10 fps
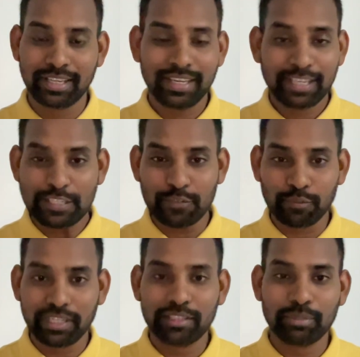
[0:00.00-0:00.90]
is
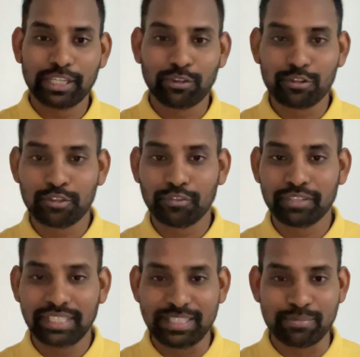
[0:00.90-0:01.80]
via the Microsoft
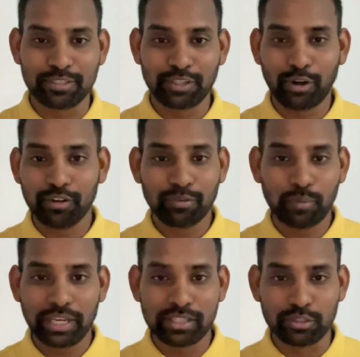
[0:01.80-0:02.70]
Teams or
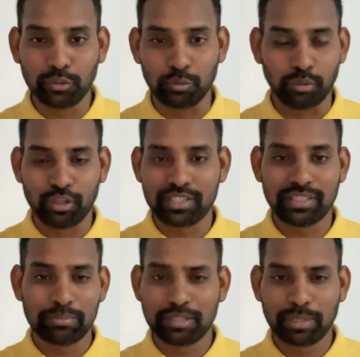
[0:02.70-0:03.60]
via Zoom or
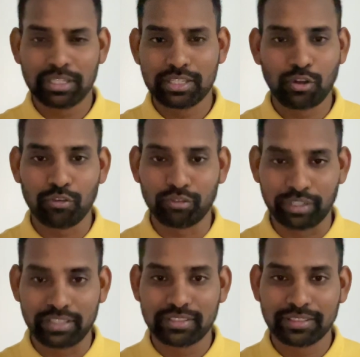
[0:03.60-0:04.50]
some other
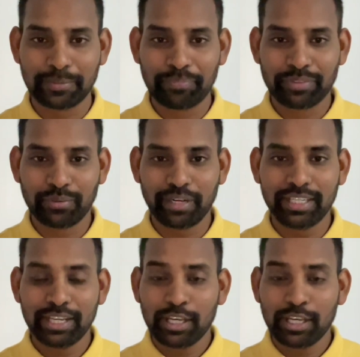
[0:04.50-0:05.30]
softwares, right?